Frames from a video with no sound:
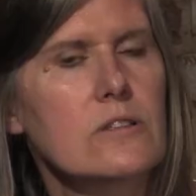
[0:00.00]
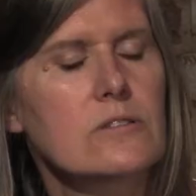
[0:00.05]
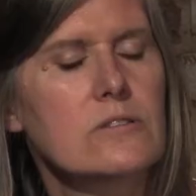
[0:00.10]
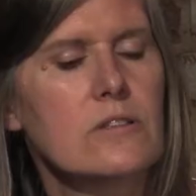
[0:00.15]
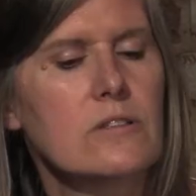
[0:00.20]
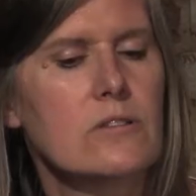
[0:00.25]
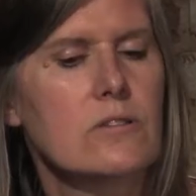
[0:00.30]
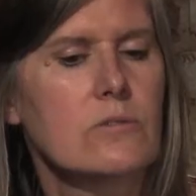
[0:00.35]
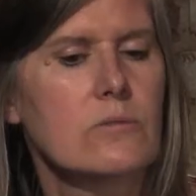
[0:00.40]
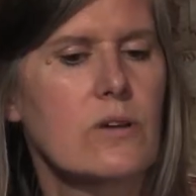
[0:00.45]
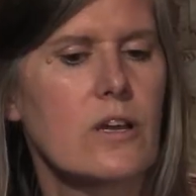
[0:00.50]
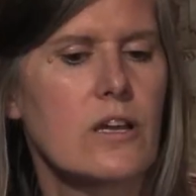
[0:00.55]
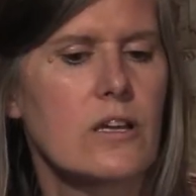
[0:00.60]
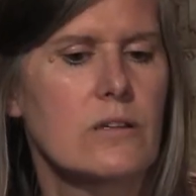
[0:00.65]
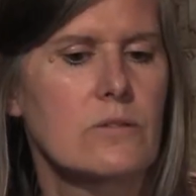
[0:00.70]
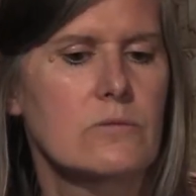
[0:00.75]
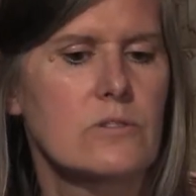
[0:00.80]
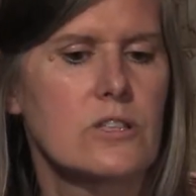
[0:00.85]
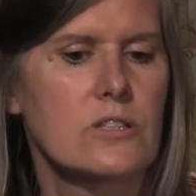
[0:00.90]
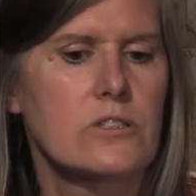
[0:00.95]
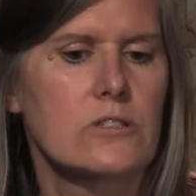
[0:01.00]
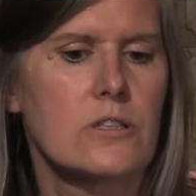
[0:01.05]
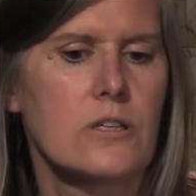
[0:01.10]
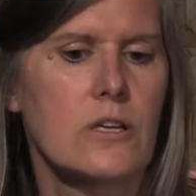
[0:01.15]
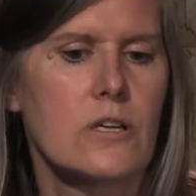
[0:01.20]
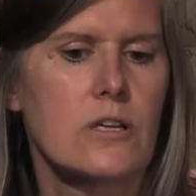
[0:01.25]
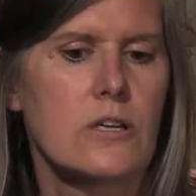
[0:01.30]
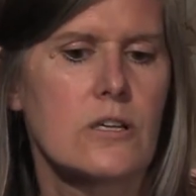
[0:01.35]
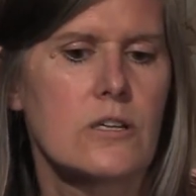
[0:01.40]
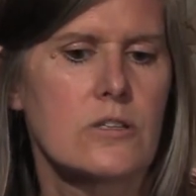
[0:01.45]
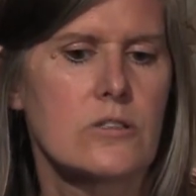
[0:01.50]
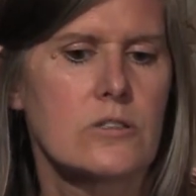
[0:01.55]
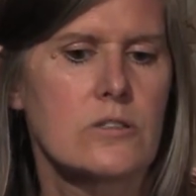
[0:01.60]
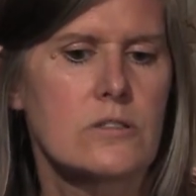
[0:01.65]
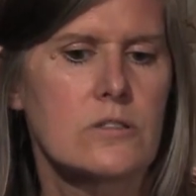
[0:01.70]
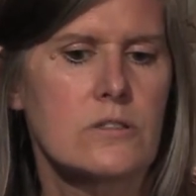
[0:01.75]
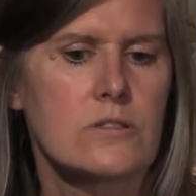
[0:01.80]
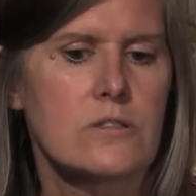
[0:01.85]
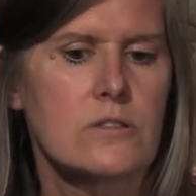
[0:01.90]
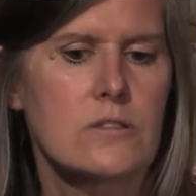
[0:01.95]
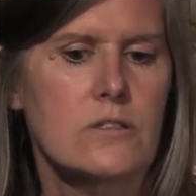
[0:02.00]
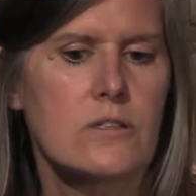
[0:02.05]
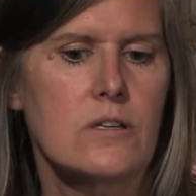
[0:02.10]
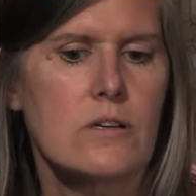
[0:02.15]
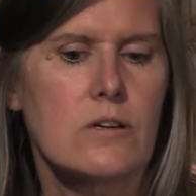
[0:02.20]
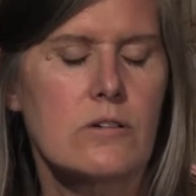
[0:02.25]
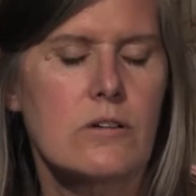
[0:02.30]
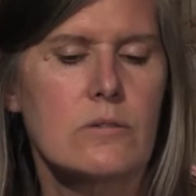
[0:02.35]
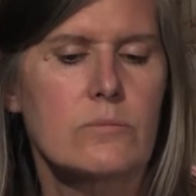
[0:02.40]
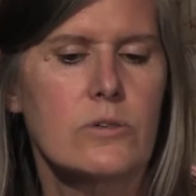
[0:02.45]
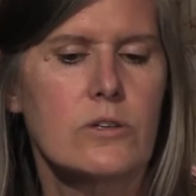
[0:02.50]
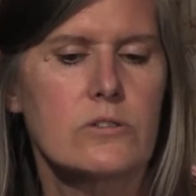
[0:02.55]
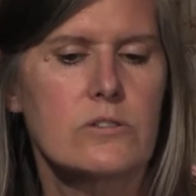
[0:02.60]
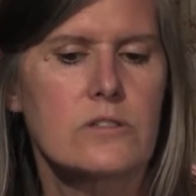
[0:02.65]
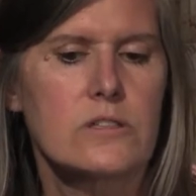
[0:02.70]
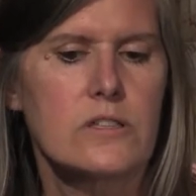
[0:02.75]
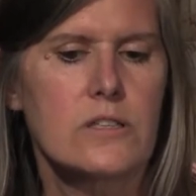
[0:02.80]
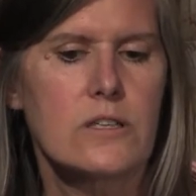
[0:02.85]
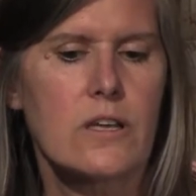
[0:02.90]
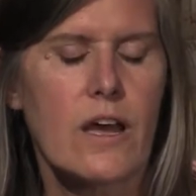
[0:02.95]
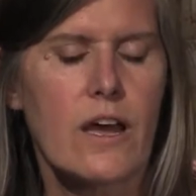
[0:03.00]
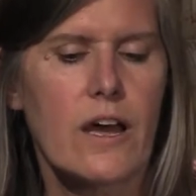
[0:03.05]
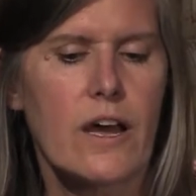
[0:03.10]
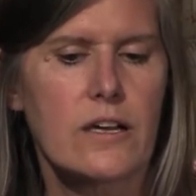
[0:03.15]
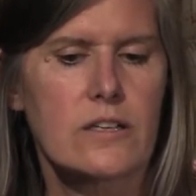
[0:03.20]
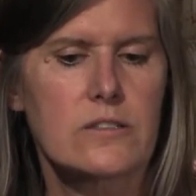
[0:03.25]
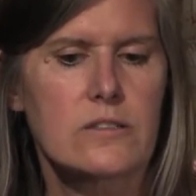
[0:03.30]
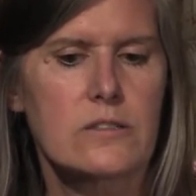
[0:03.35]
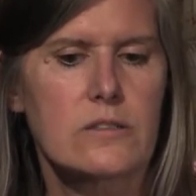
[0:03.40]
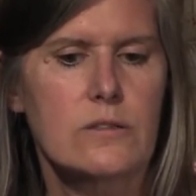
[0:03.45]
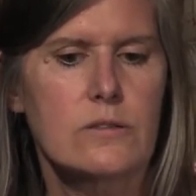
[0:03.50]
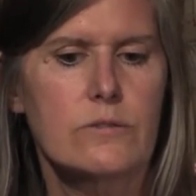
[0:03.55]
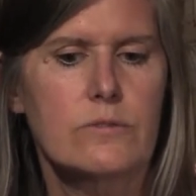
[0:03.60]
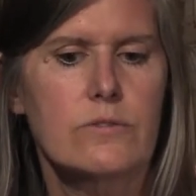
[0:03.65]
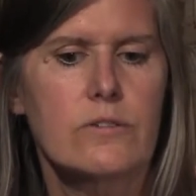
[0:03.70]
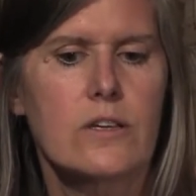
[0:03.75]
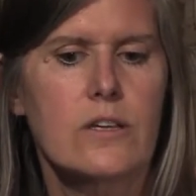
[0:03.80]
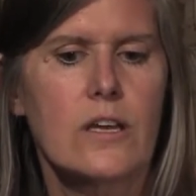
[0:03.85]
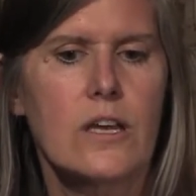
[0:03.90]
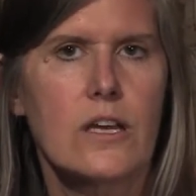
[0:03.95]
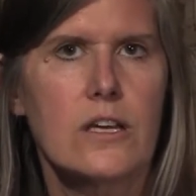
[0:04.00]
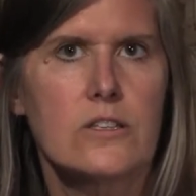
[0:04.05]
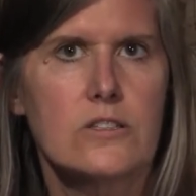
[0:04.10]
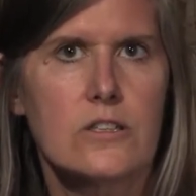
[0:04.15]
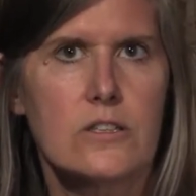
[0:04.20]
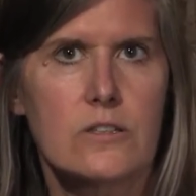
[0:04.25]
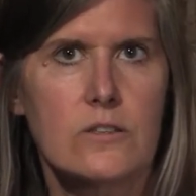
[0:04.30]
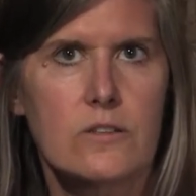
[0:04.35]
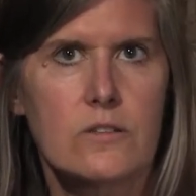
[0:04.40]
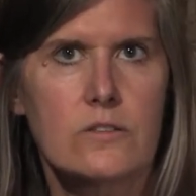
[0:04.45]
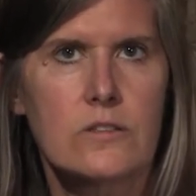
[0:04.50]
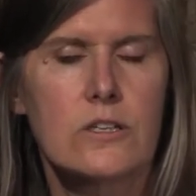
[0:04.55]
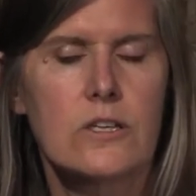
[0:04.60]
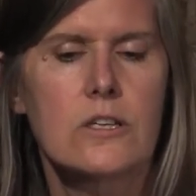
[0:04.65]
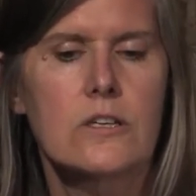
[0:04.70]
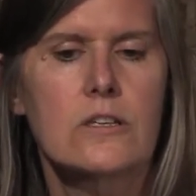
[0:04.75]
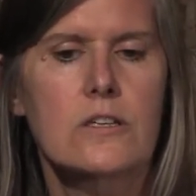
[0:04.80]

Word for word: looks at the way in which certain hormonally active agents